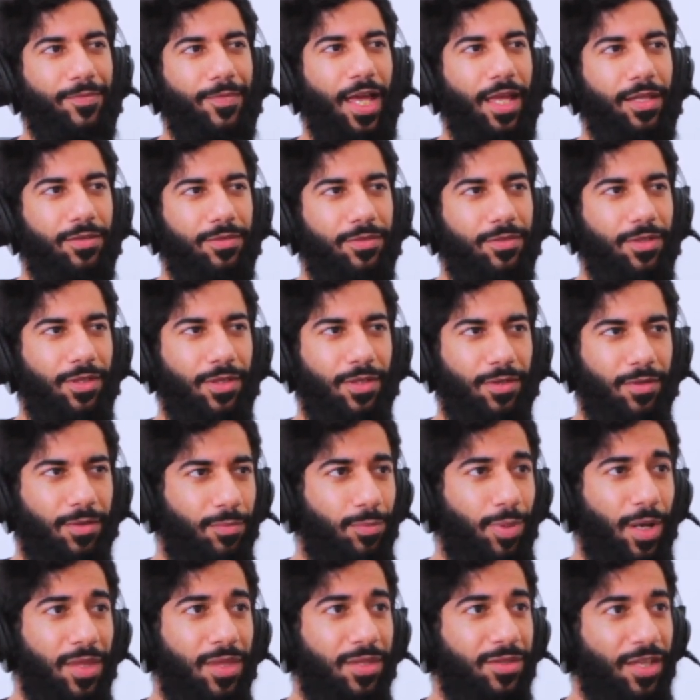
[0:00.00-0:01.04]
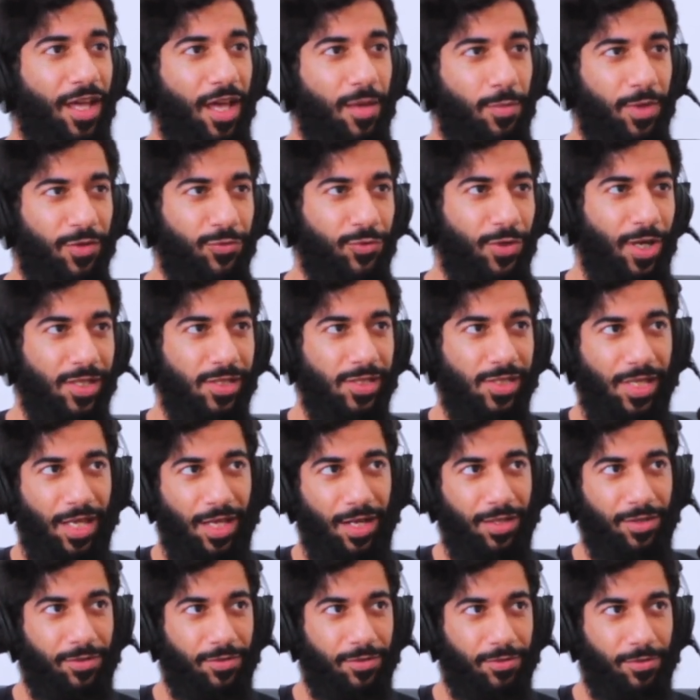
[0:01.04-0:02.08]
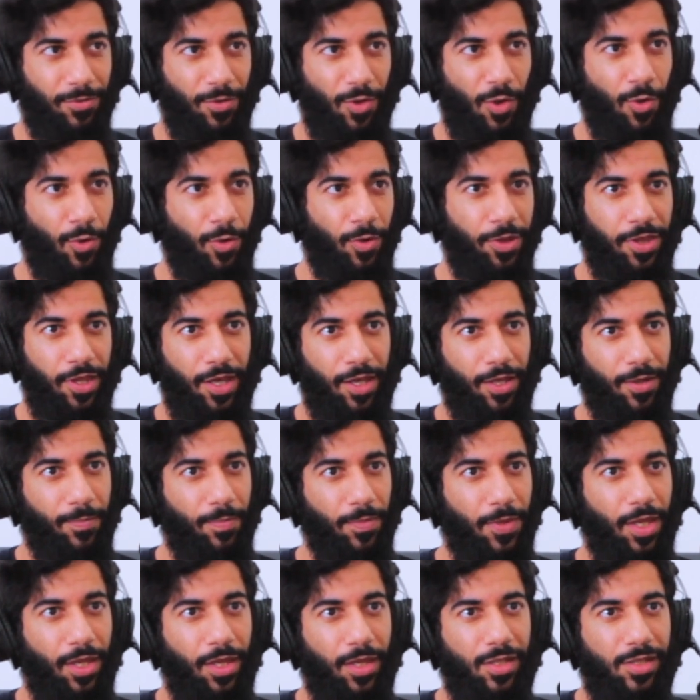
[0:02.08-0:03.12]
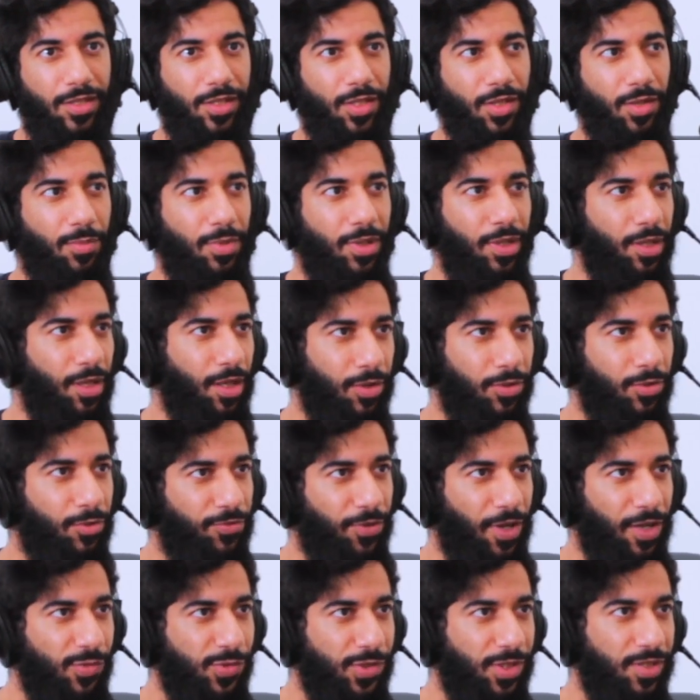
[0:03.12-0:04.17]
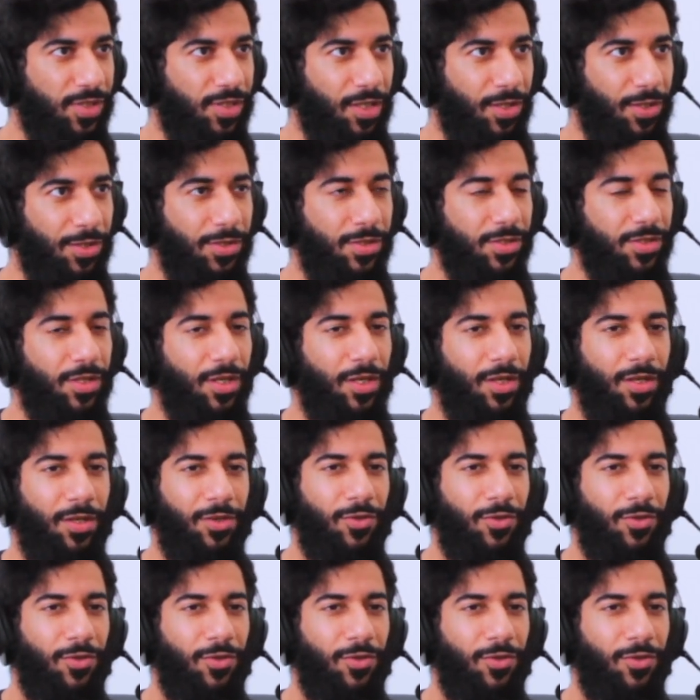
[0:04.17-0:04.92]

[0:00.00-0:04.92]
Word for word: And uh, by the time they've translated the whole thing, it's going to be, I don't know, five, six years.